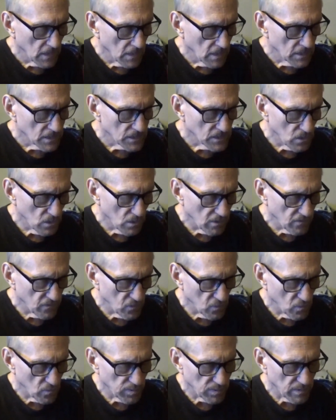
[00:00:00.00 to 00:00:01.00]
So if
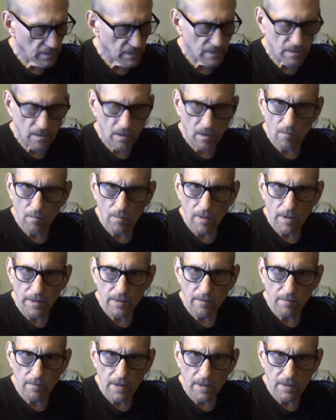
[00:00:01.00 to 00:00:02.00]
you're playing a harmonic
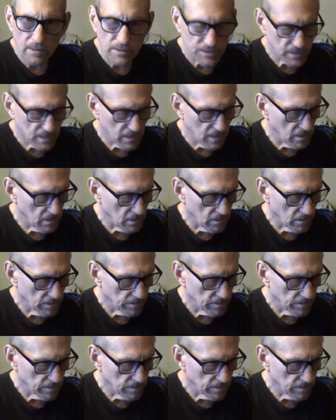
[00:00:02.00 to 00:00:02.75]
minor scale,